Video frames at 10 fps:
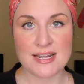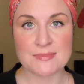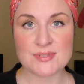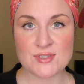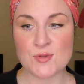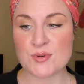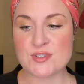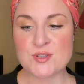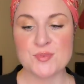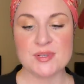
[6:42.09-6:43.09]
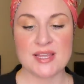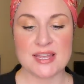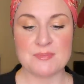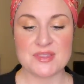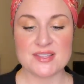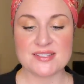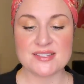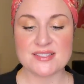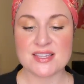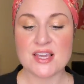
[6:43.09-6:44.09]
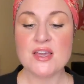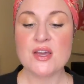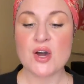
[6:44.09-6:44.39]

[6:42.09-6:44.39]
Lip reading: and I'm super, super late, but this is the